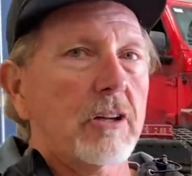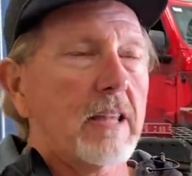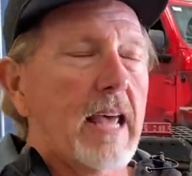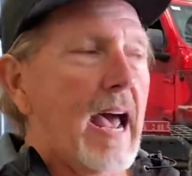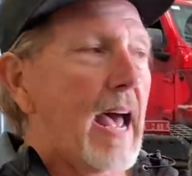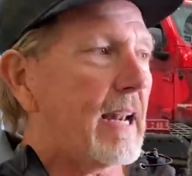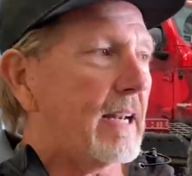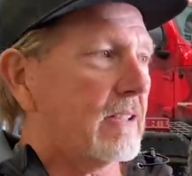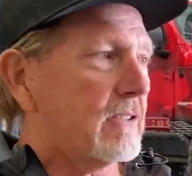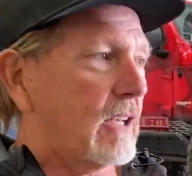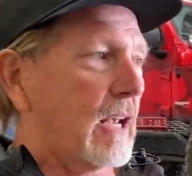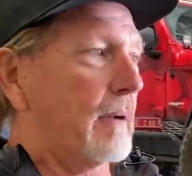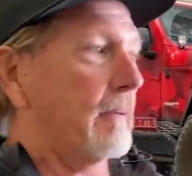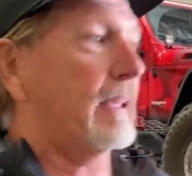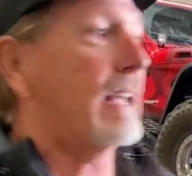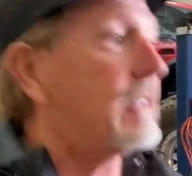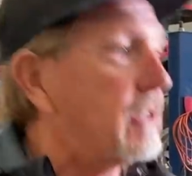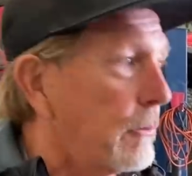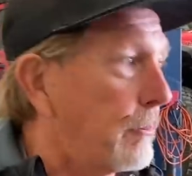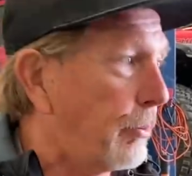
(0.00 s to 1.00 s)
that is going to
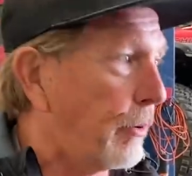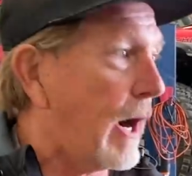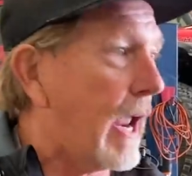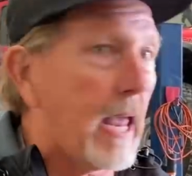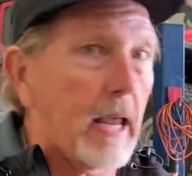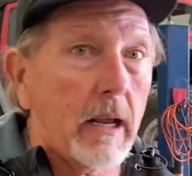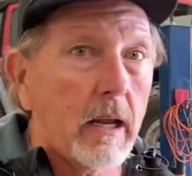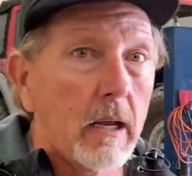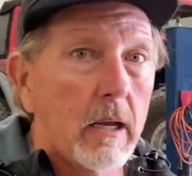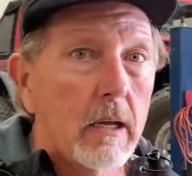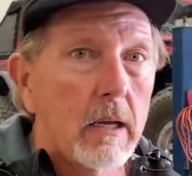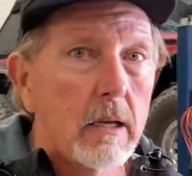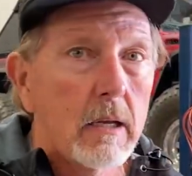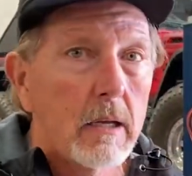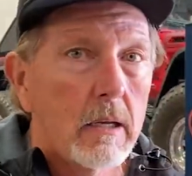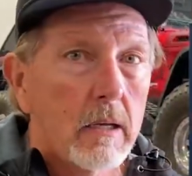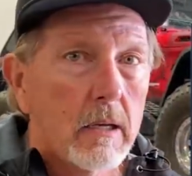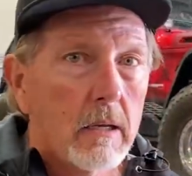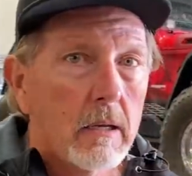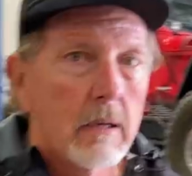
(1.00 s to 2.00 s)
hit the brakes, and then they yeah.
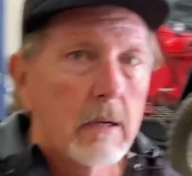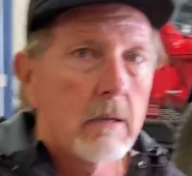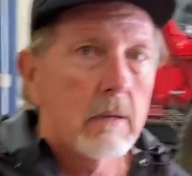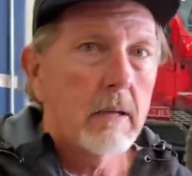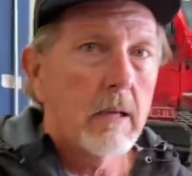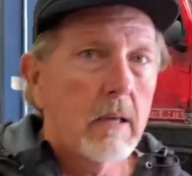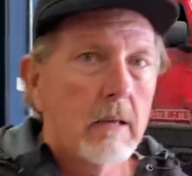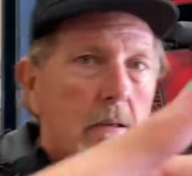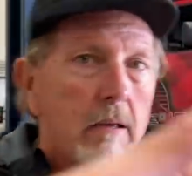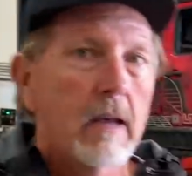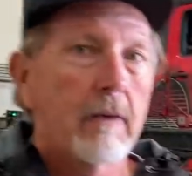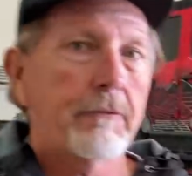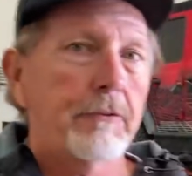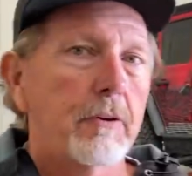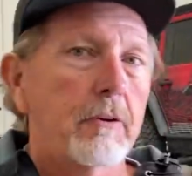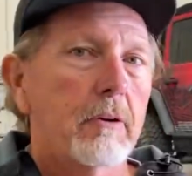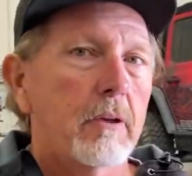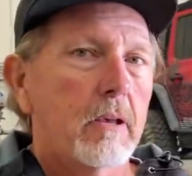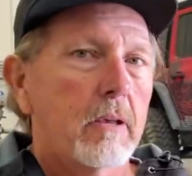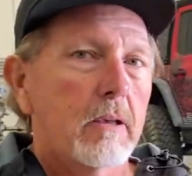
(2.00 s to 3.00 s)
go over. And then
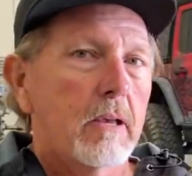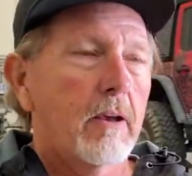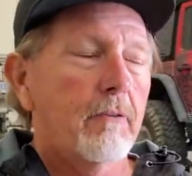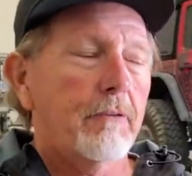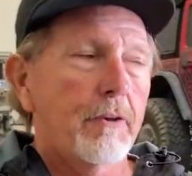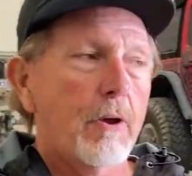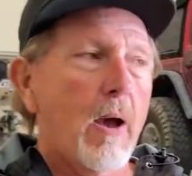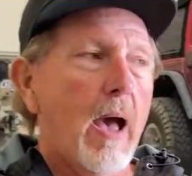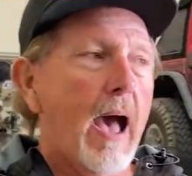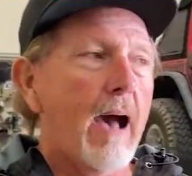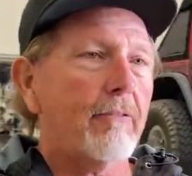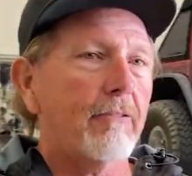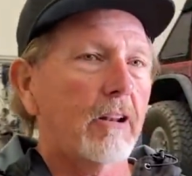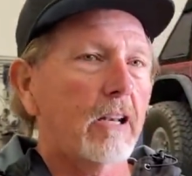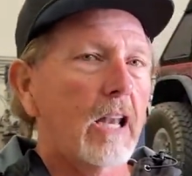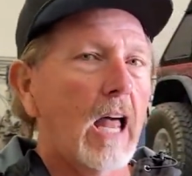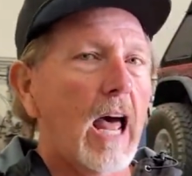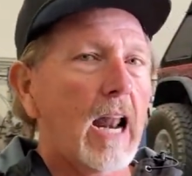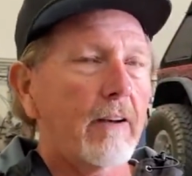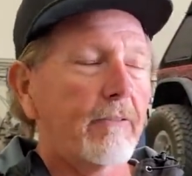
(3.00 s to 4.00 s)
actually, yeah. if you have a
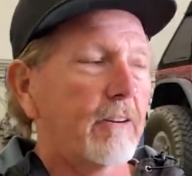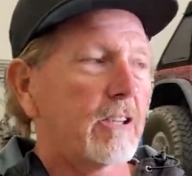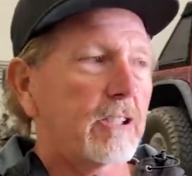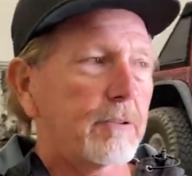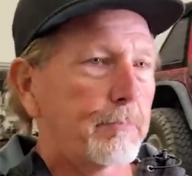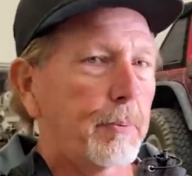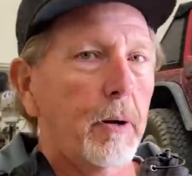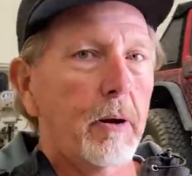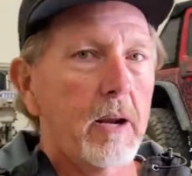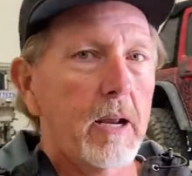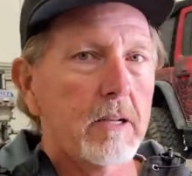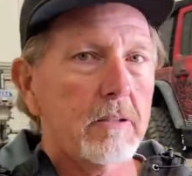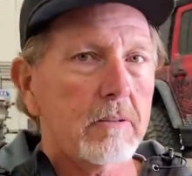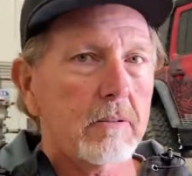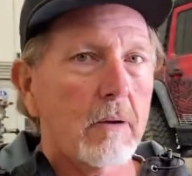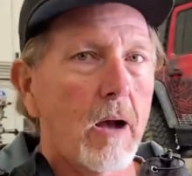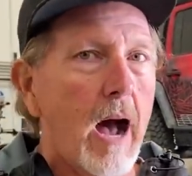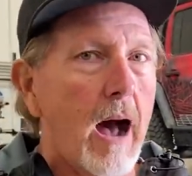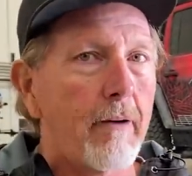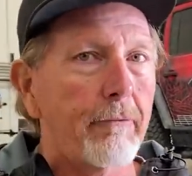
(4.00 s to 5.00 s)
lot of experience
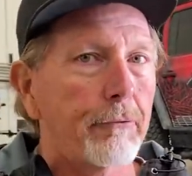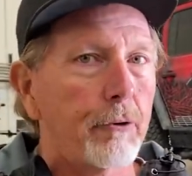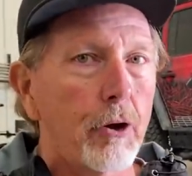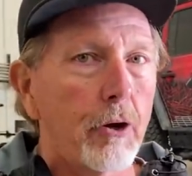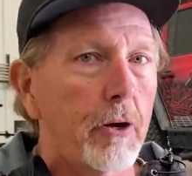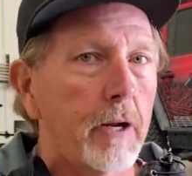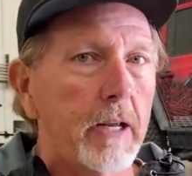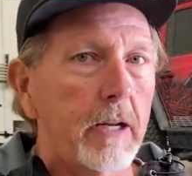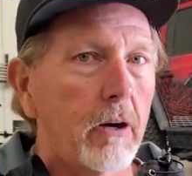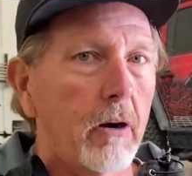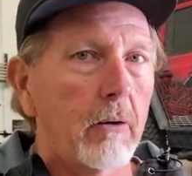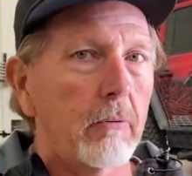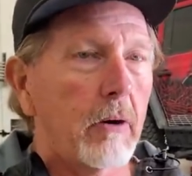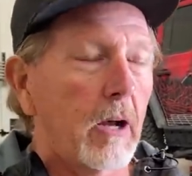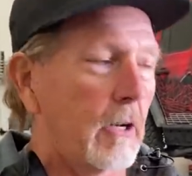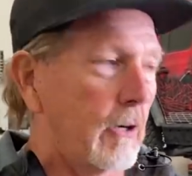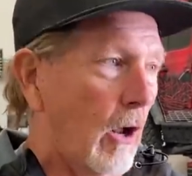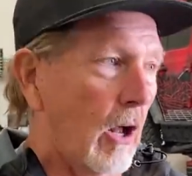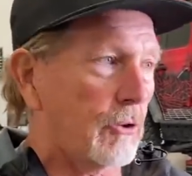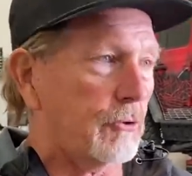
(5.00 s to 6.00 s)
off-roading or
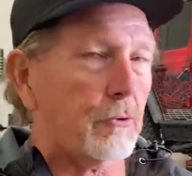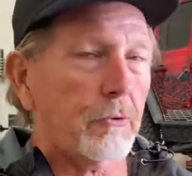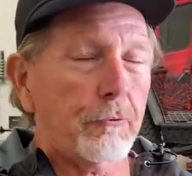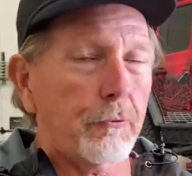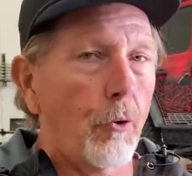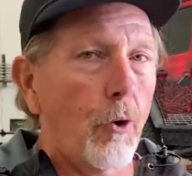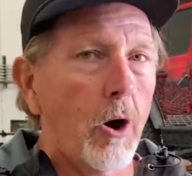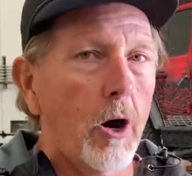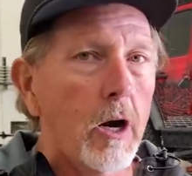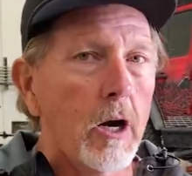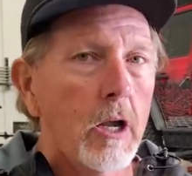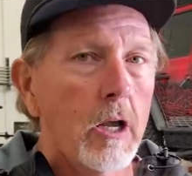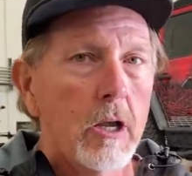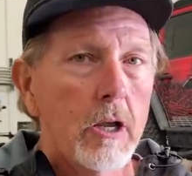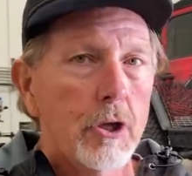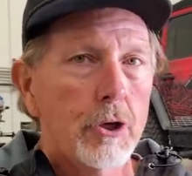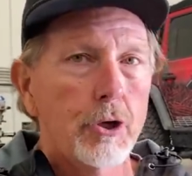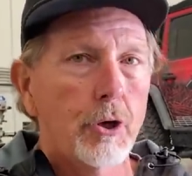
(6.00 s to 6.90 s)
an Ultra four, you